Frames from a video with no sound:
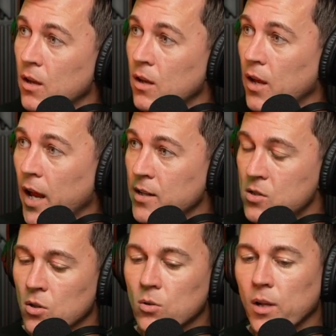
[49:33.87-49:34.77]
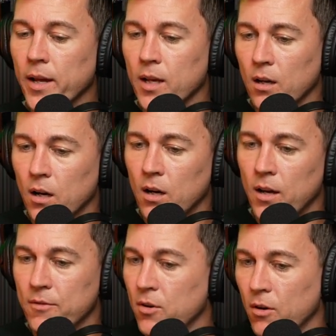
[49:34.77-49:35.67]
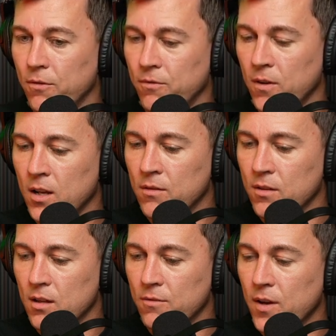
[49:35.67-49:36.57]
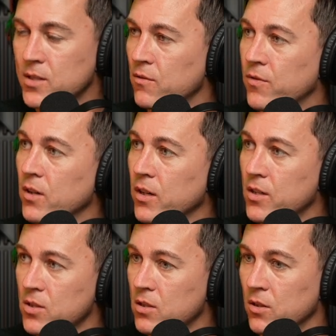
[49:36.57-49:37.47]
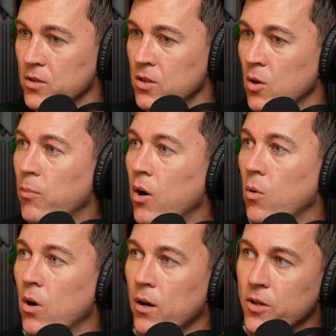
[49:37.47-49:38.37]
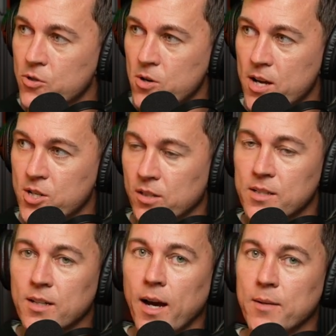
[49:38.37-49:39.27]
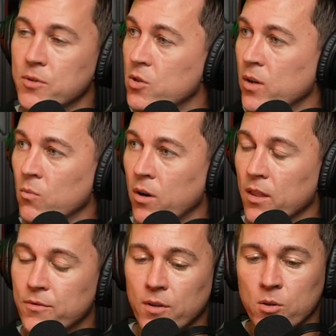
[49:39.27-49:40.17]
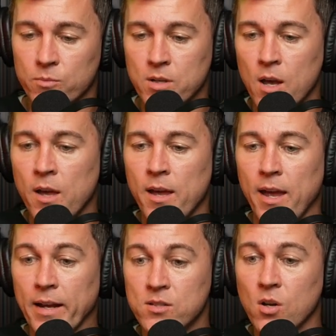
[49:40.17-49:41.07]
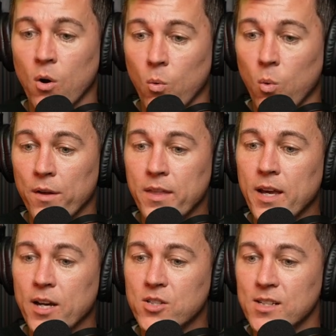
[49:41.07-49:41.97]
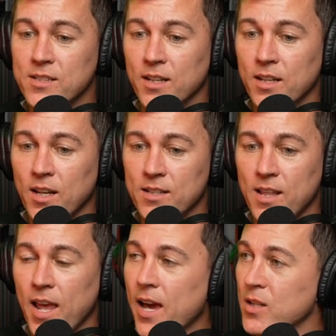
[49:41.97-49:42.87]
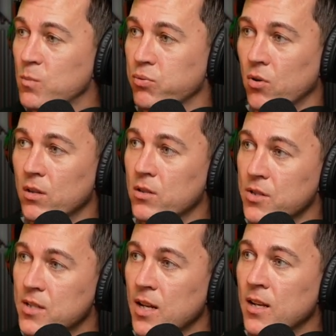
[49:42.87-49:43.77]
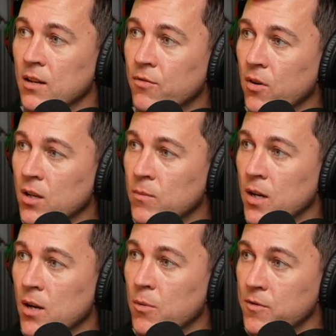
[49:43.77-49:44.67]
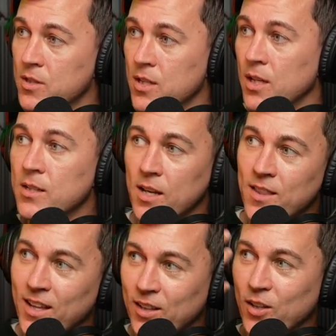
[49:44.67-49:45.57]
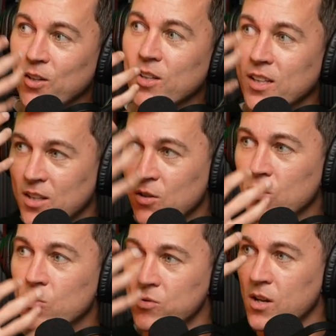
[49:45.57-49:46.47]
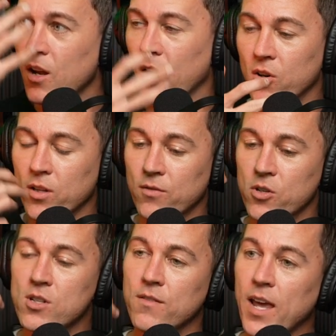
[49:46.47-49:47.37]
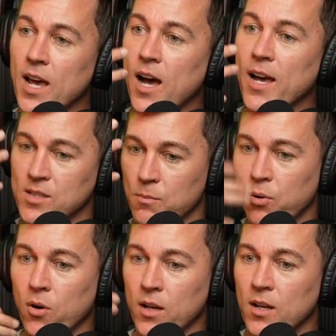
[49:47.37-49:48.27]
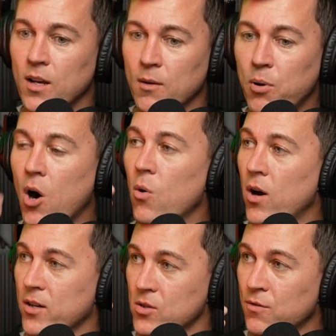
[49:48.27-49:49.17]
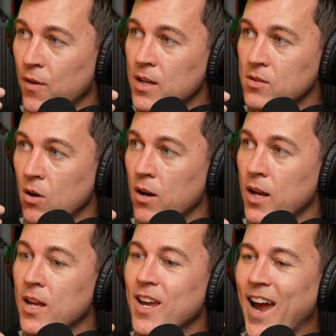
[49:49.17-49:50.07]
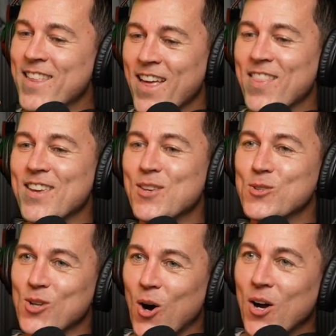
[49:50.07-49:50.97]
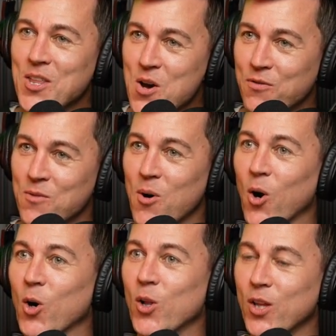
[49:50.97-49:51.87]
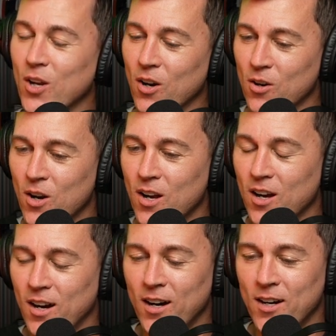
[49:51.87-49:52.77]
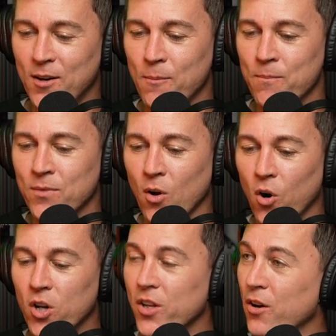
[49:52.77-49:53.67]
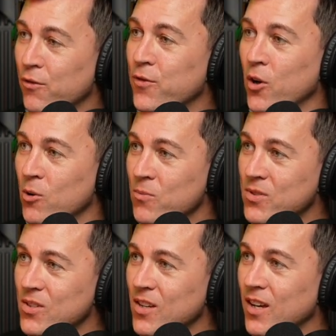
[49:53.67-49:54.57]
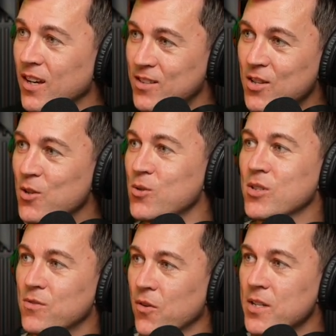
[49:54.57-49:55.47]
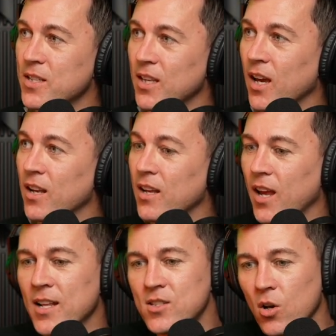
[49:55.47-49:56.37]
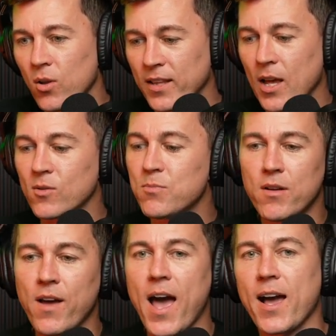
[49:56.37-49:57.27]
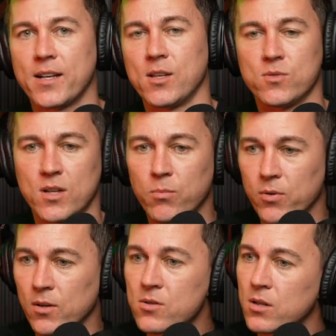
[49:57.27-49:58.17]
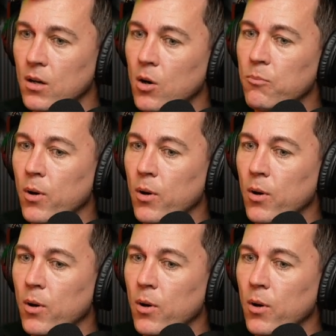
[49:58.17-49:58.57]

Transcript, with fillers: Mm. And so, like, uh, if you're a fan of the Fast and Furious series, you know, Paul Walker tragically yeah. died between one of the films. And so, what they actually did is they had his brother stand in for him in a number mm-hmm. of scenes, and they literally used an early version of AI to put Paul Walker's face right. on it. And then they used audio from earlier. Um, earlier films to use his voice again. And so like that was a bit of a hack because that was a couple years ago.